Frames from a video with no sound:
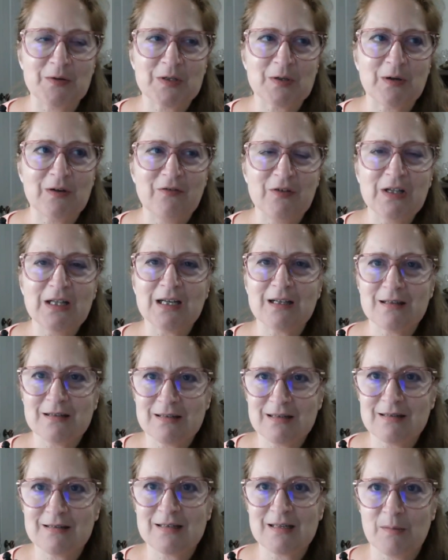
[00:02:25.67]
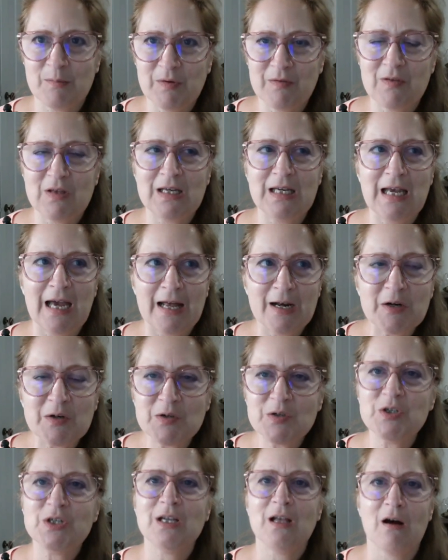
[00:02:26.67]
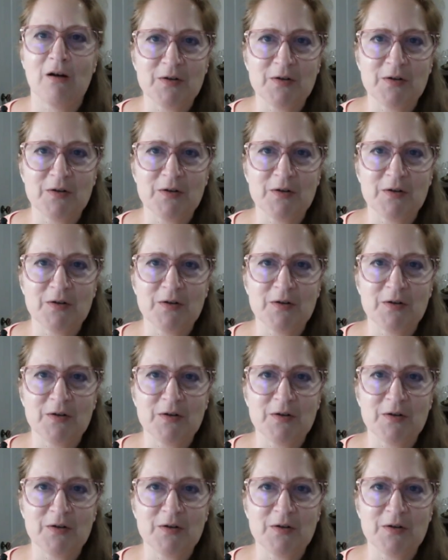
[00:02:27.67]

So I feel like this is some of the energy